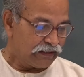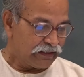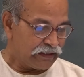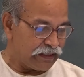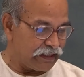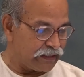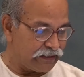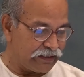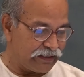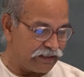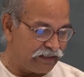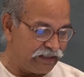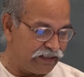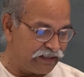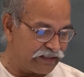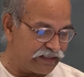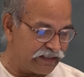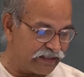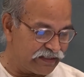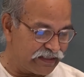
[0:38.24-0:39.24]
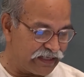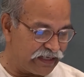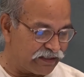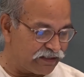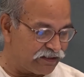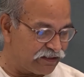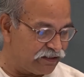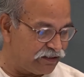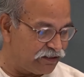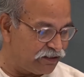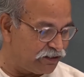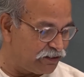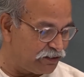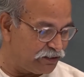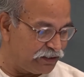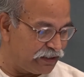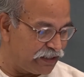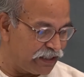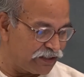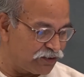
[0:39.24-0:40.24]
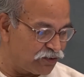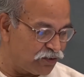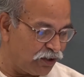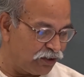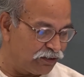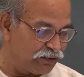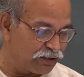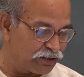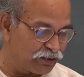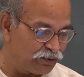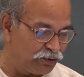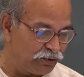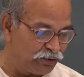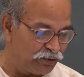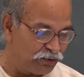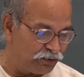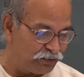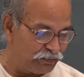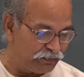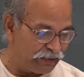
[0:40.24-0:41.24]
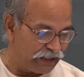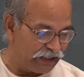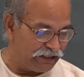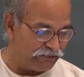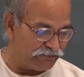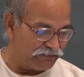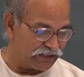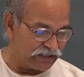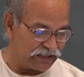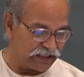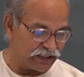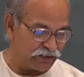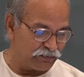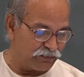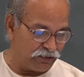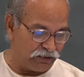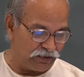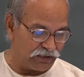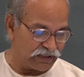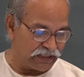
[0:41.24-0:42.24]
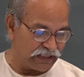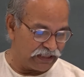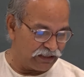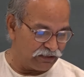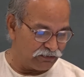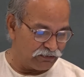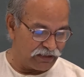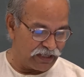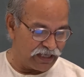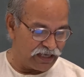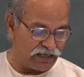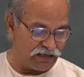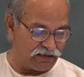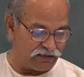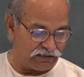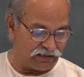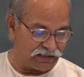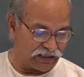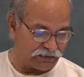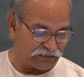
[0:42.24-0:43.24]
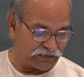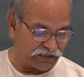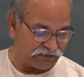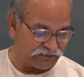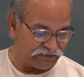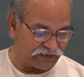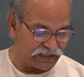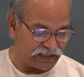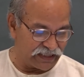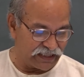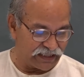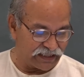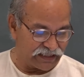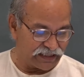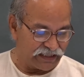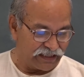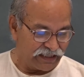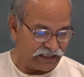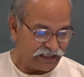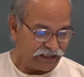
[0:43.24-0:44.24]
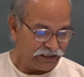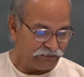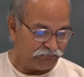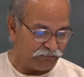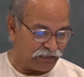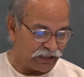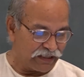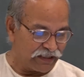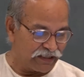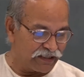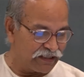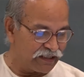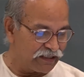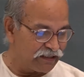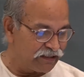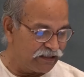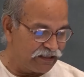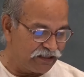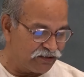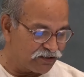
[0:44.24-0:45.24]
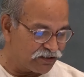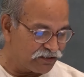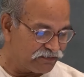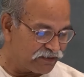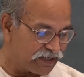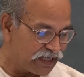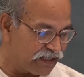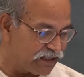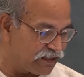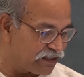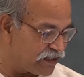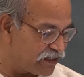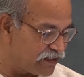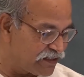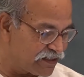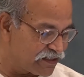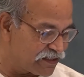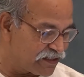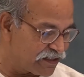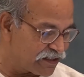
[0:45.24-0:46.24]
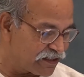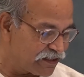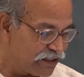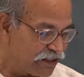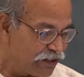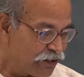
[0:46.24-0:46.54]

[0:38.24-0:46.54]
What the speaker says: And then he says that he has gone through many physics books including concepts of physics, but did not find the answer.